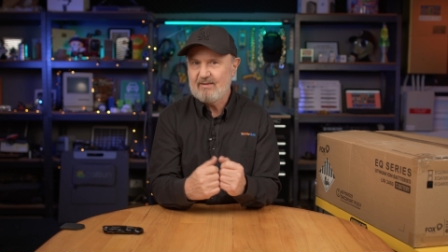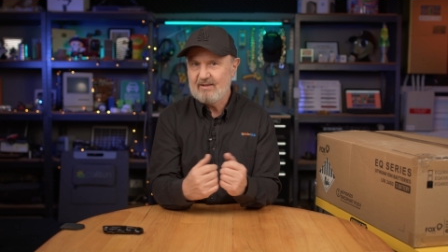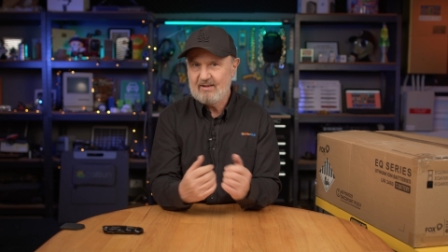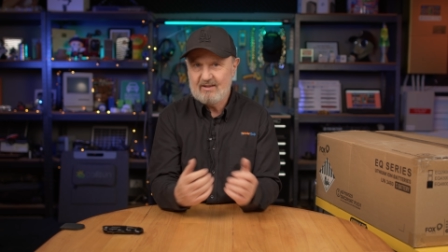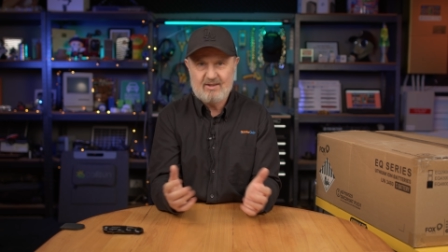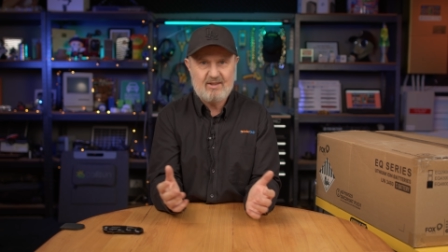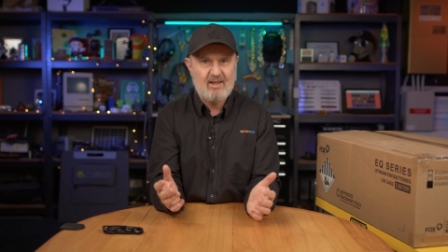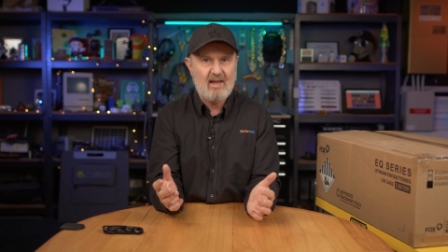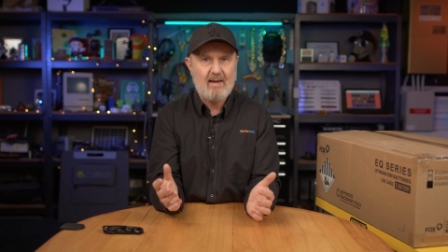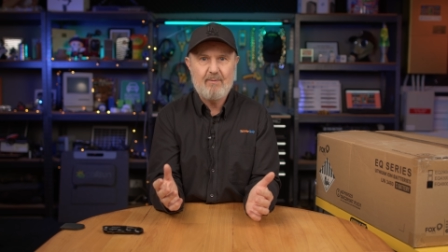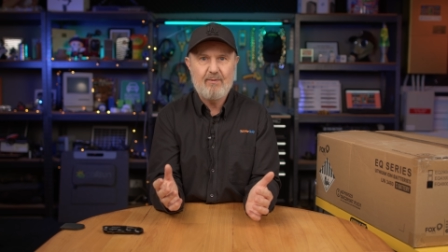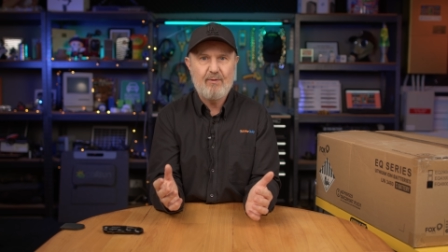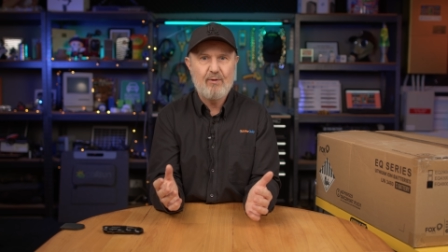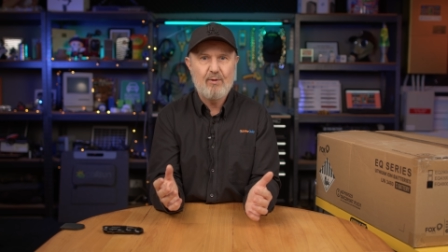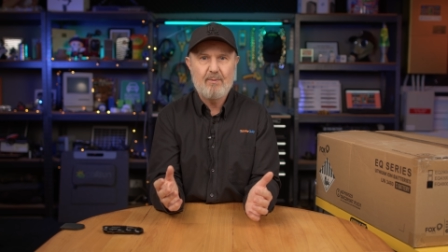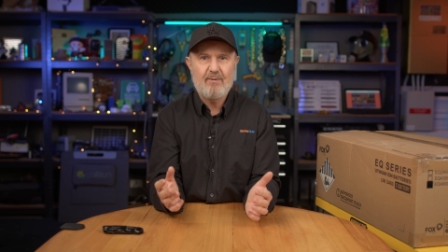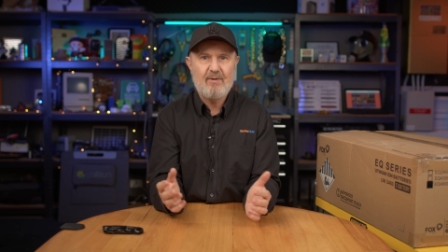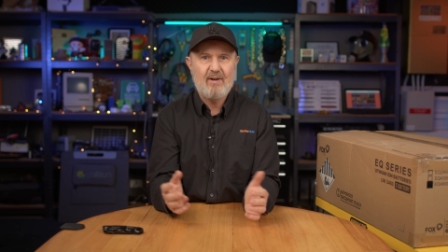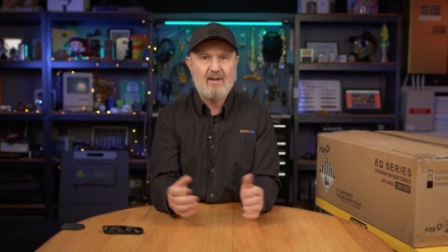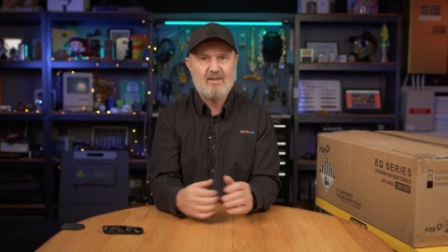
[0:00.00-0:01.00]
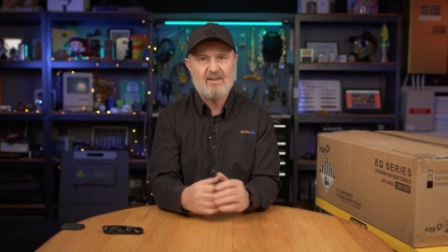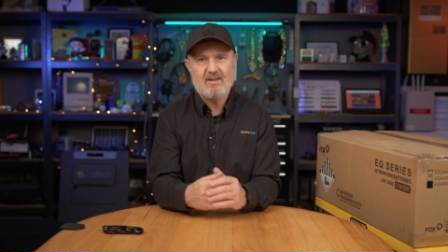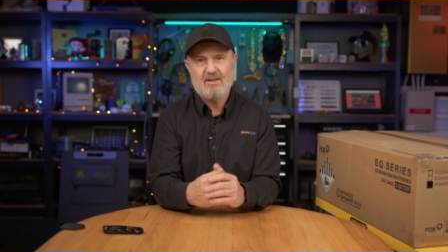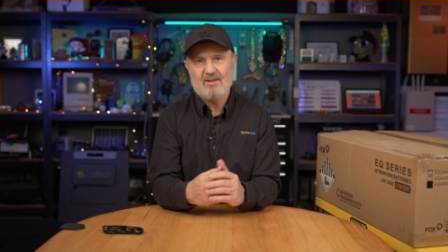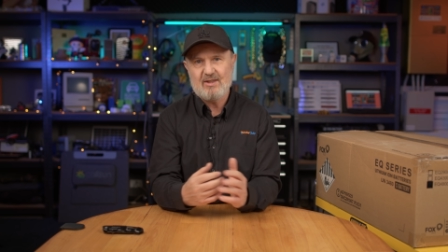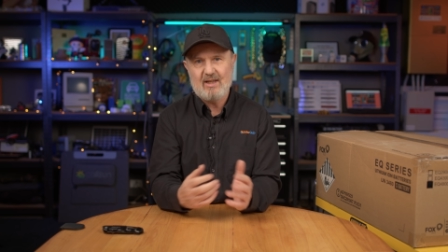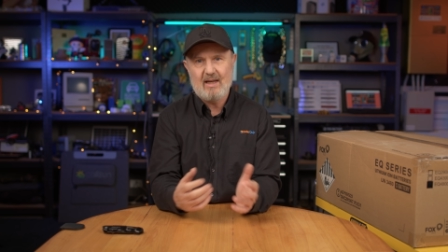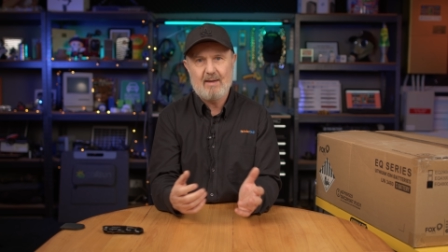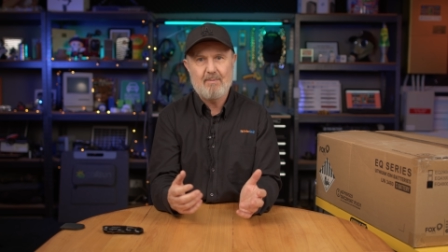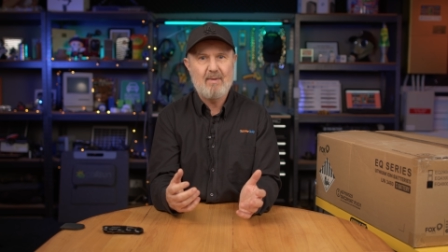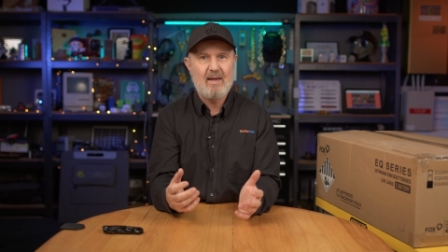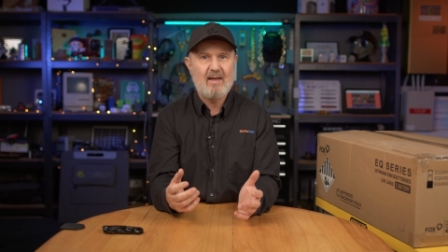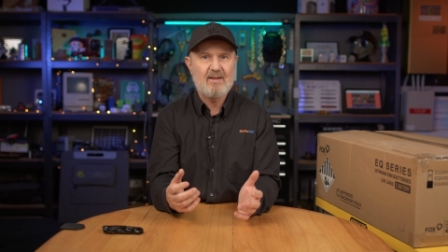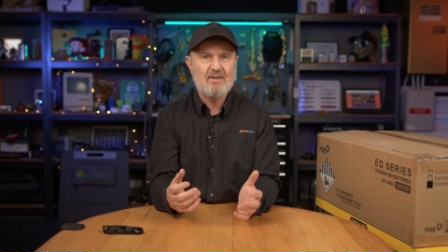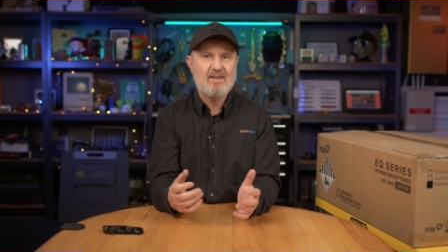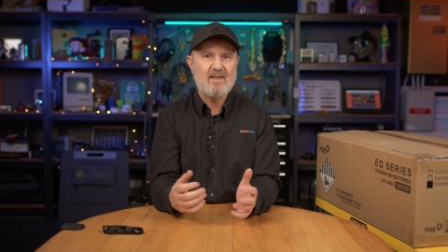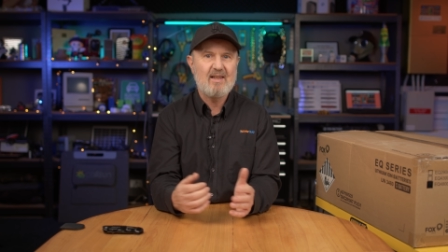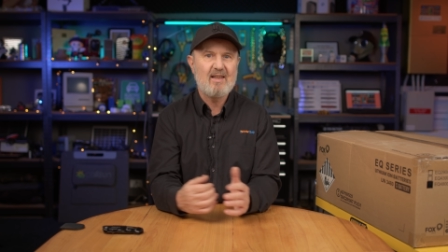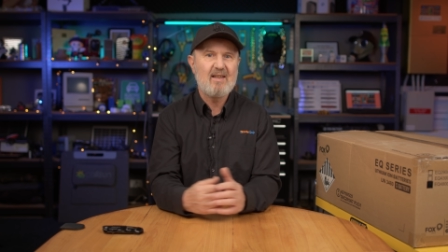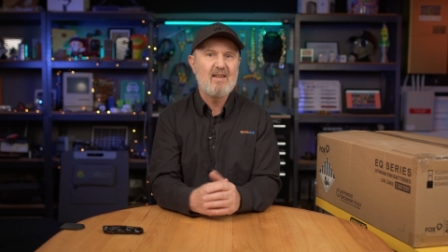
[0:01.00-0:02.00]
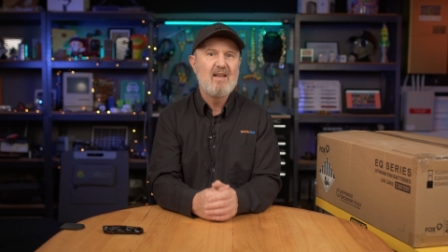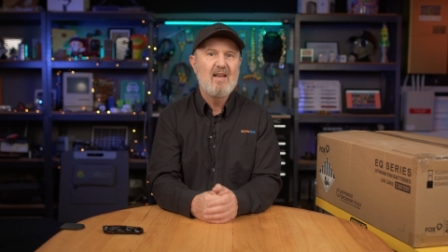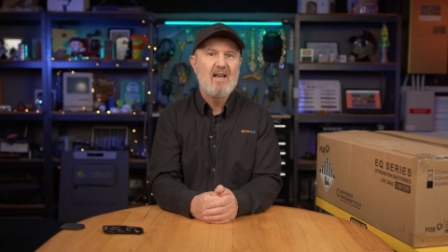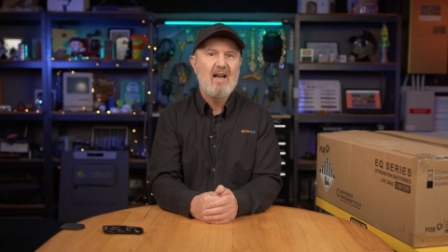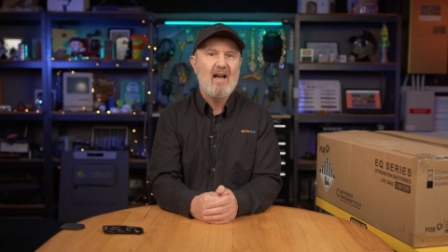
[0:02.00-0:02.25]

Same form factor, same mounting,